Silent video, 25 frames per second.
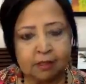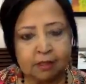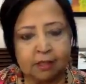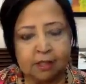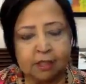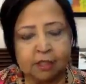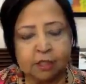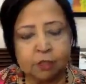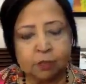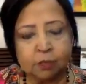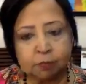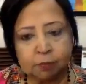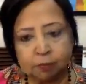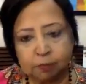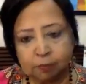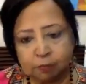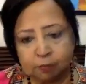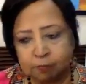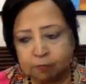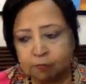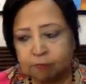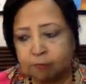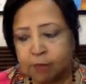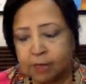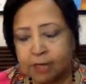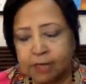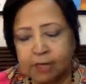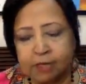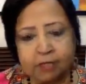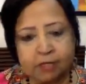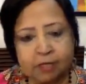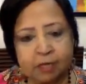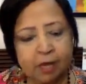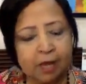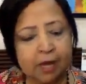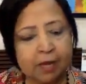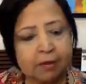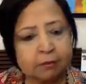So many
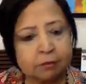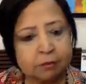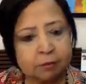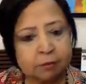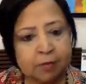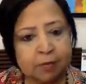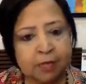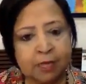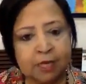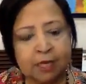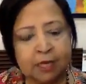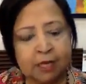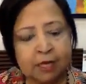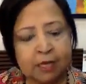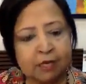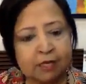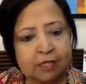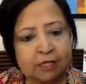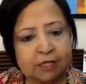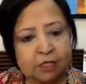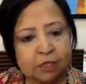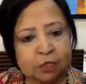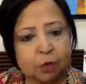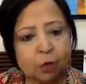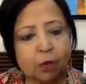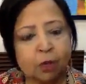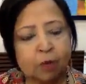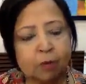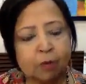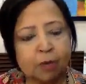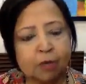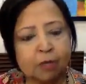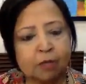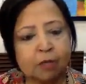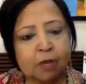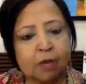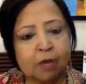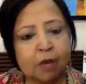times, many healers talk
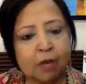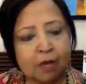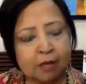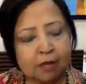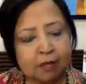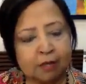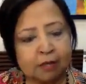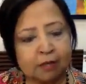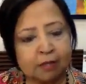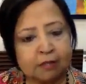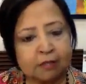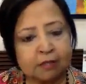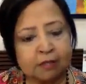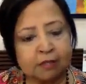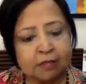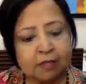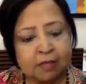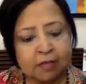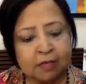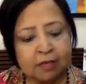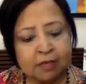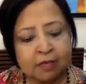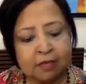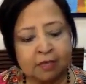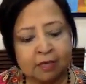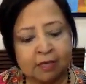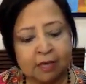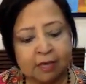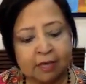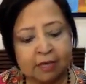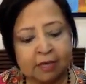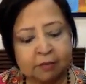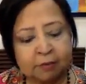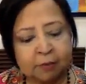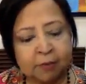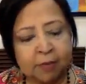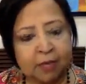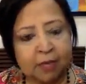about the lungs as
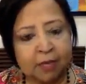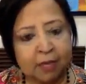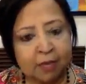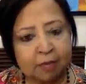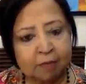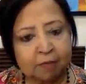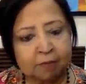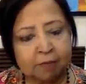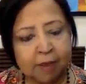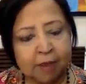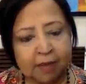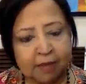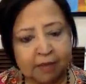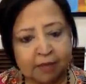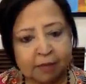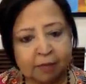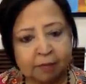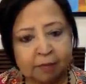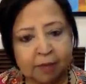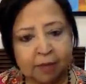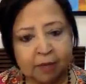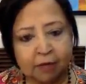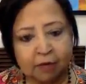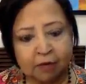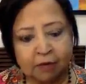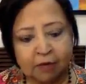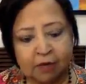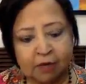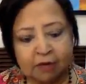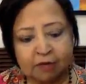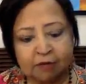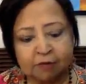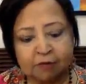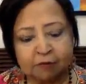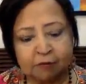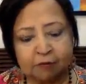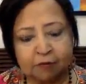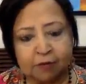being impacted by
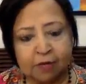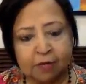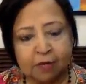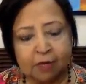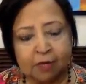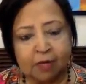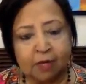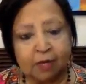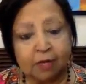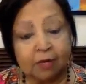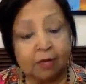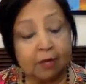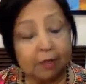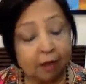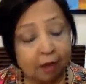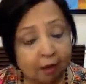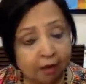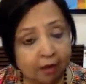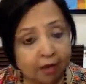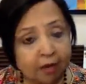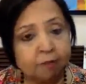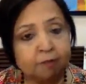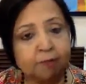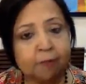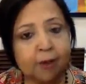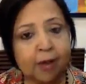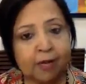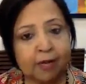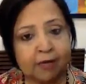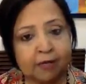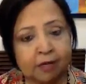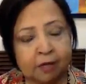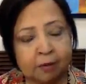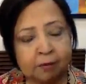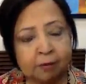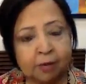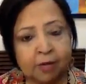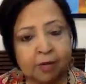grief. They are
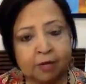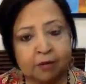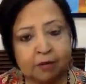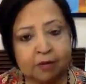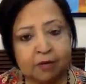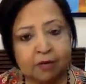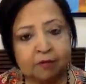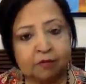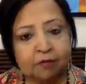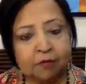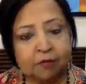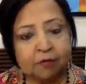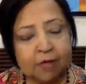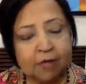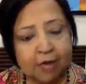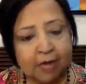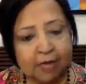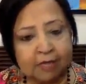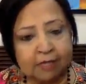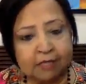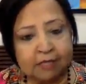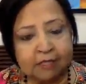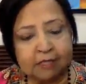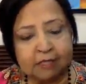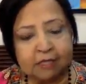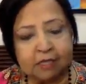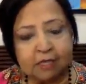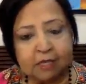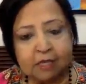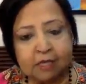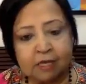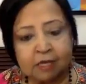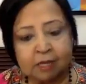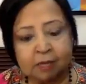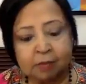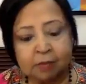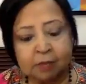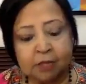impacted by grief, yes,
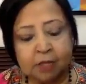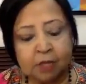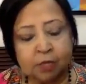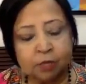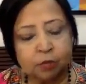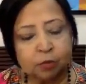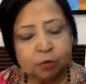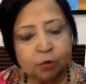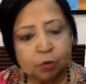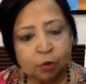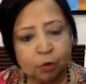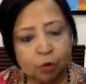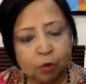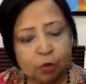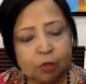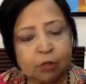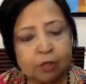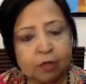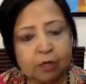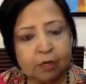but they're not